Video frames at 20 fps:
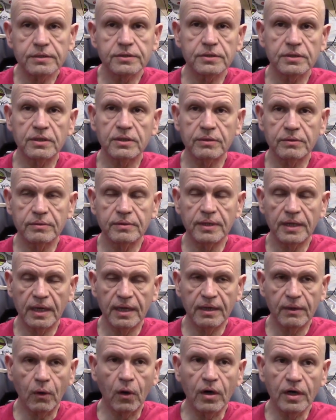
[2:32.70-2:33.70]
so
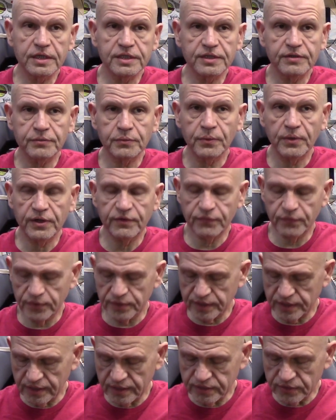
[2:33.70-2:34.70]
uh, August of
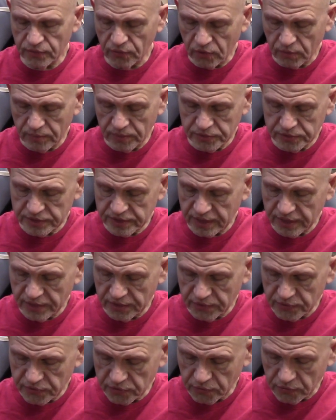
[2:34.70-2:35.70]
2014, so almost 10
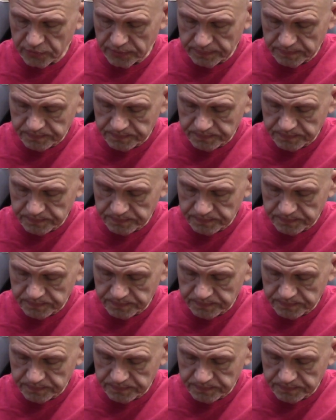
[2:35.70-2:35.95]
years old.